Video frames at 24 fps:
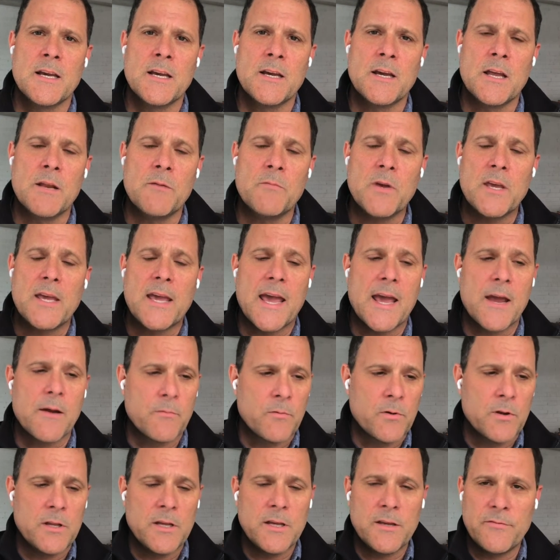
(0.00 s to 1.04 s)
And we can't
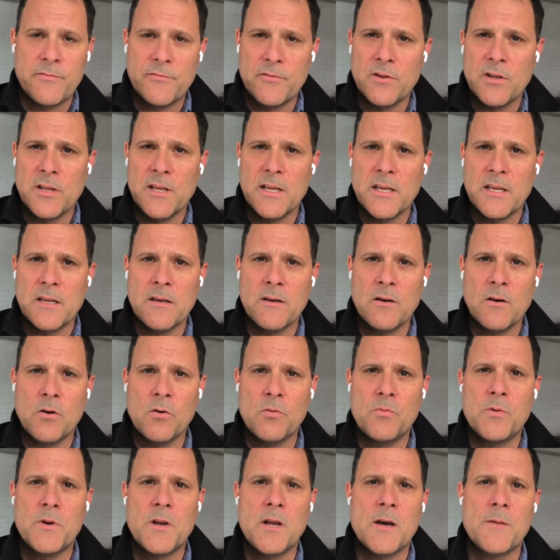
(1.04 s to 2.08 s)
really fully
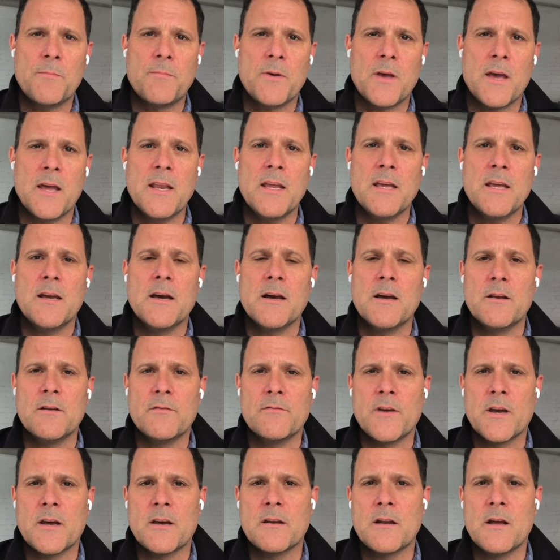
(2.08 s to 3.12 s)
open up any kind of
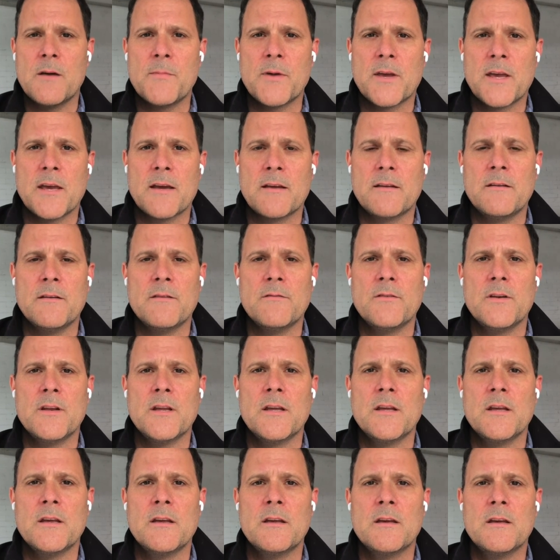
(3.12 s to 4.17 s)
economic
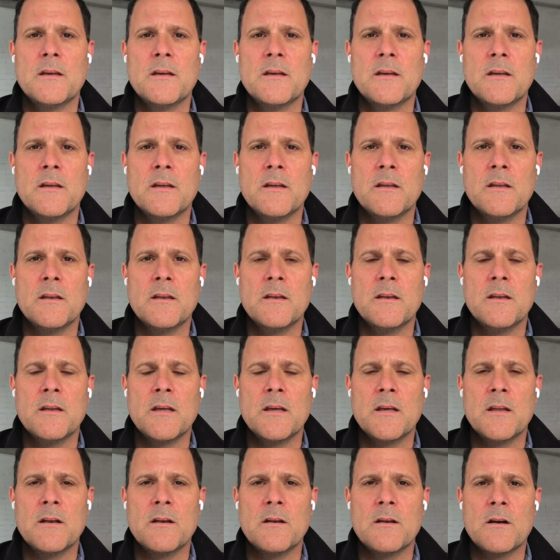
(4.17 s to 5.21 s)
activity in
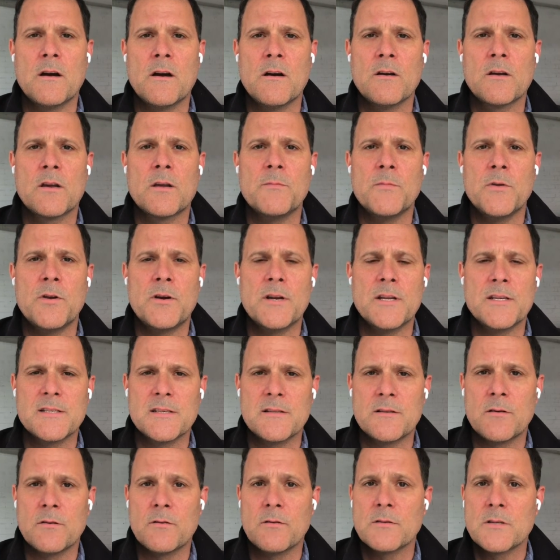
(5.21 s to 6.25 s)
our communities
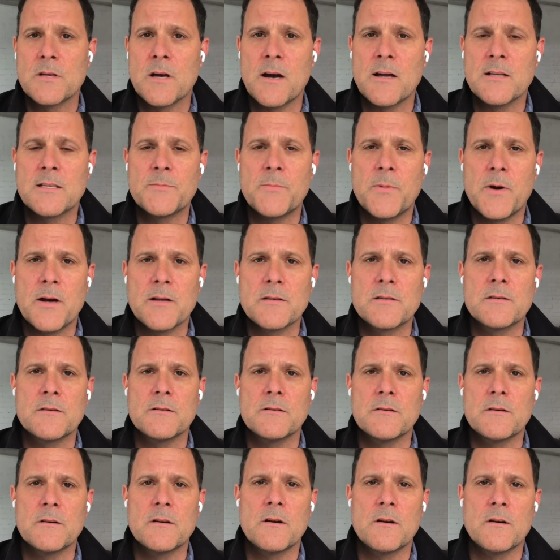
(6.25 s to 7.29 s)
until those hotspots
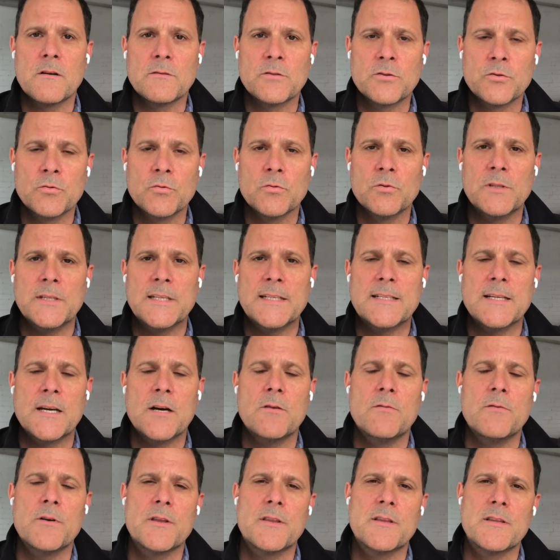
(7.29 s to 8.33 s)
are truly dealt
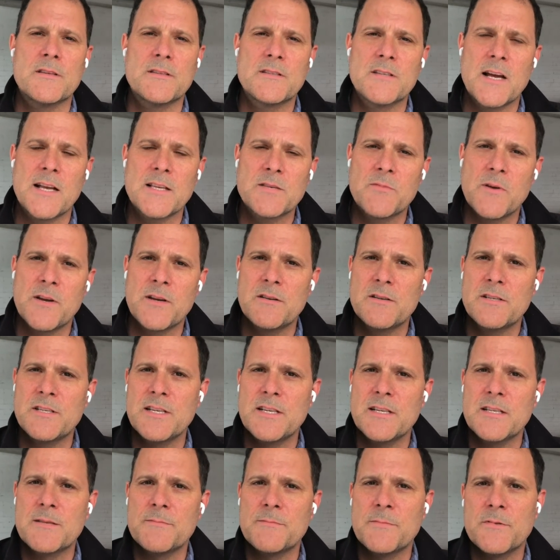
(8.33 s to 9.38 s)
with. And so that's why you're
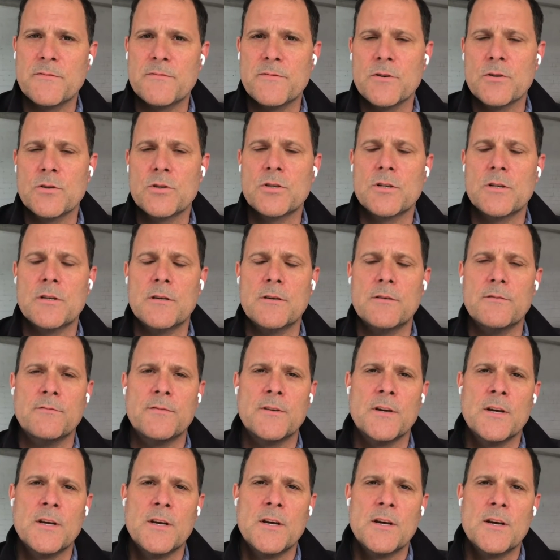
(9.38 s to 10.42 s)
seeing some diversion
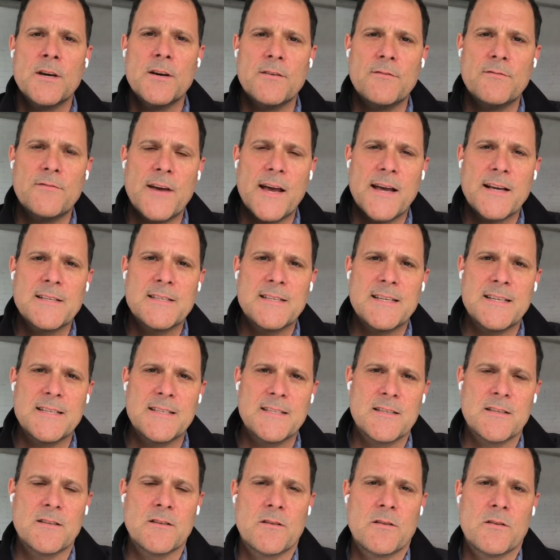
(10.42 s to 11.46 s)
of vaccines
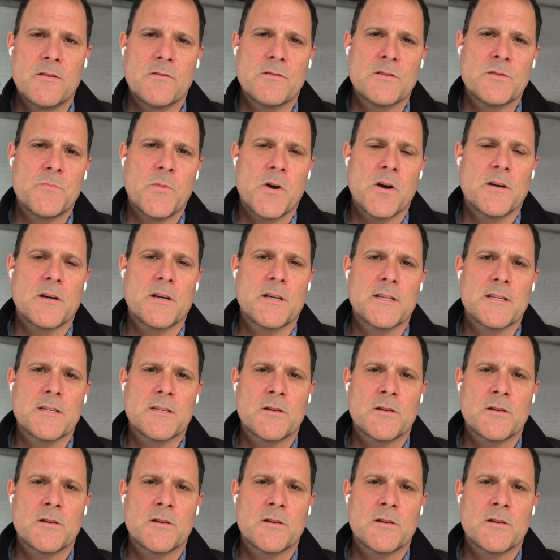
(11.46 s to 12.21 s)
into those markets.